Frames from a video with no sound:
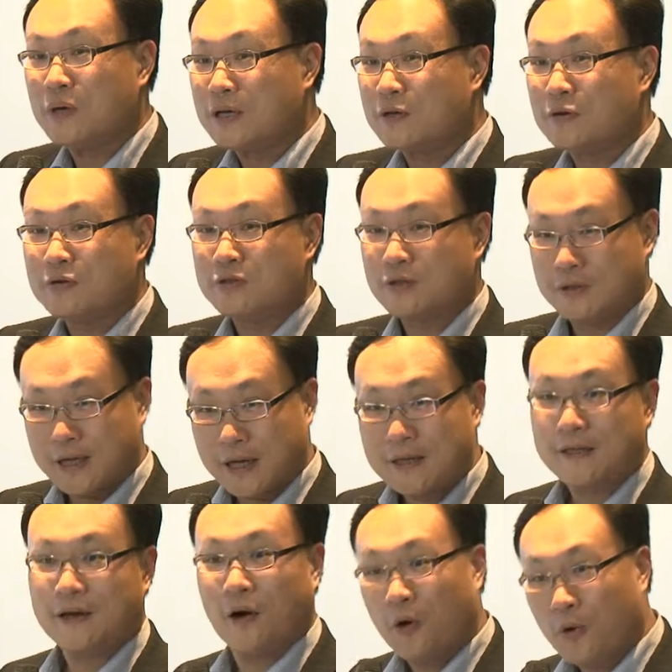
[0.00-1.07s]
make use of
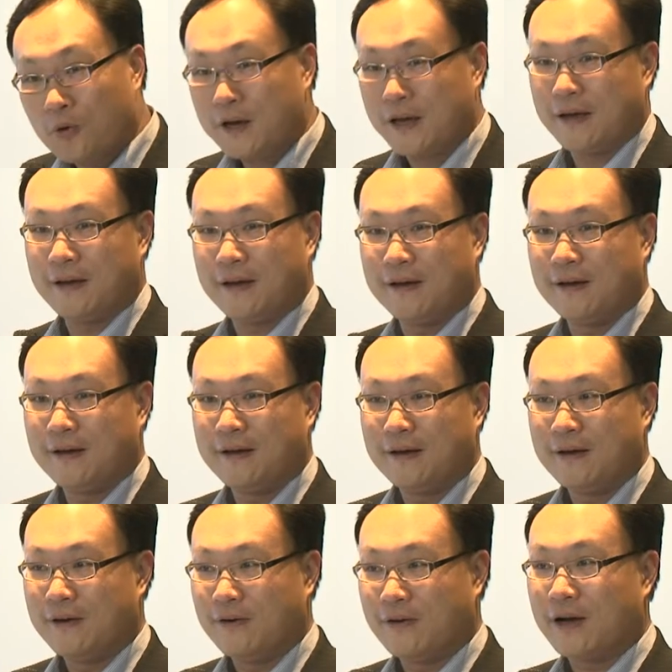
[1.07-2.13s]
data only.
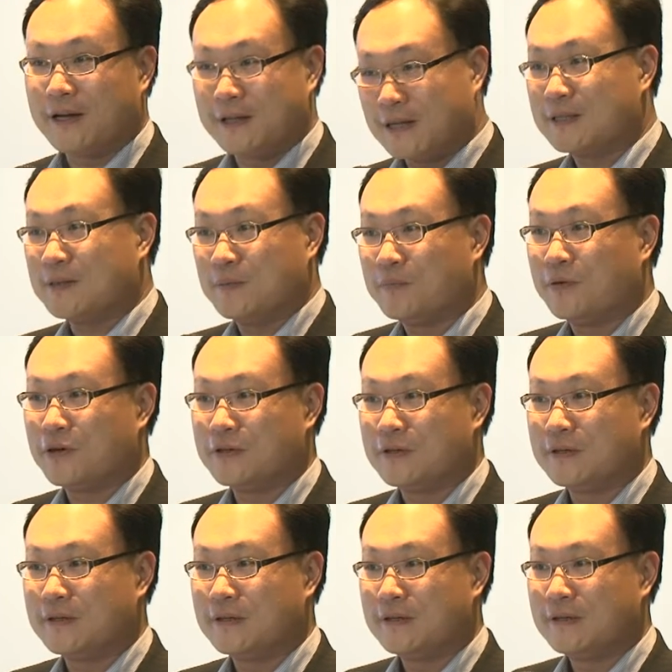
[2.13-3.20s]
Okay, that's
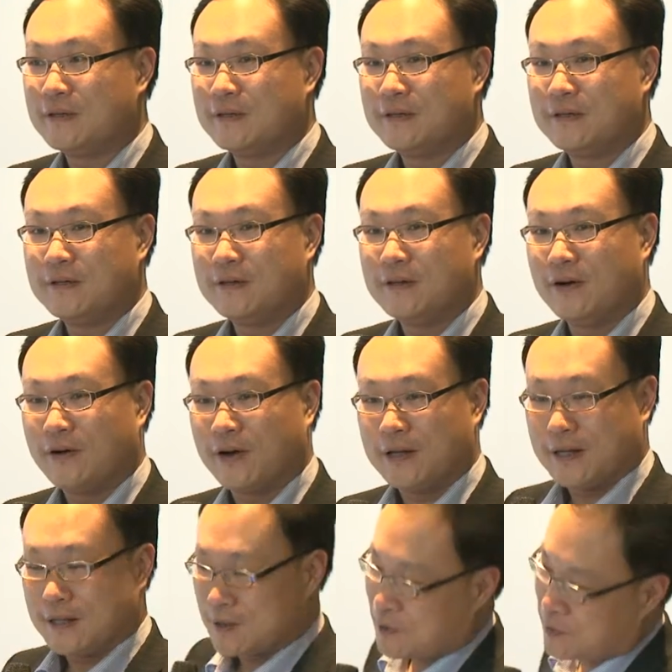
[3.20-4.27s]
important. Okay,
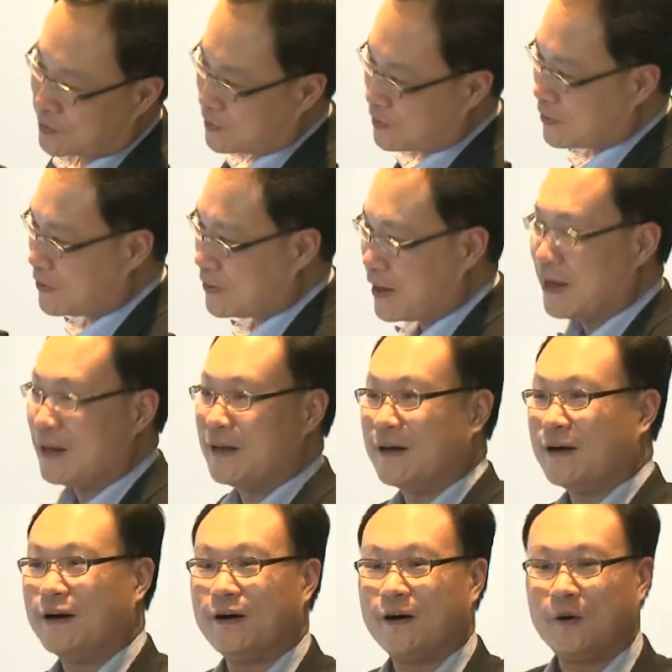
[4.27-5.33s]
that's all. And
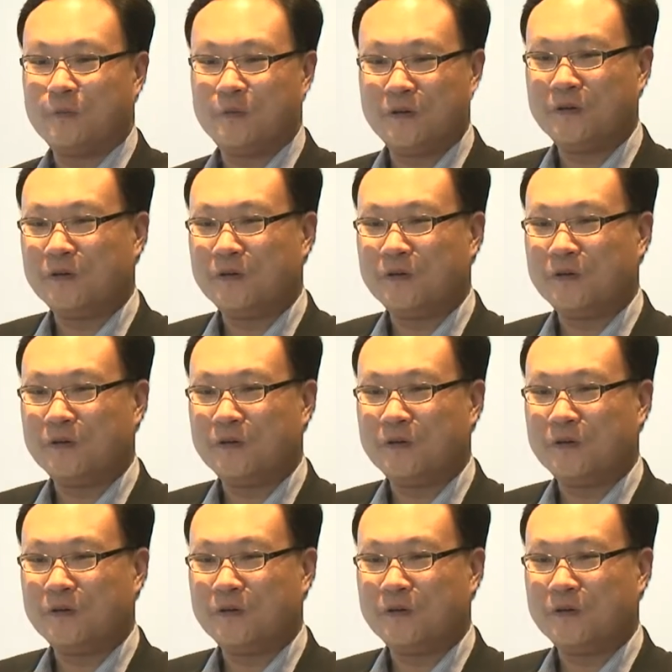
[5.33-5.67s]
hope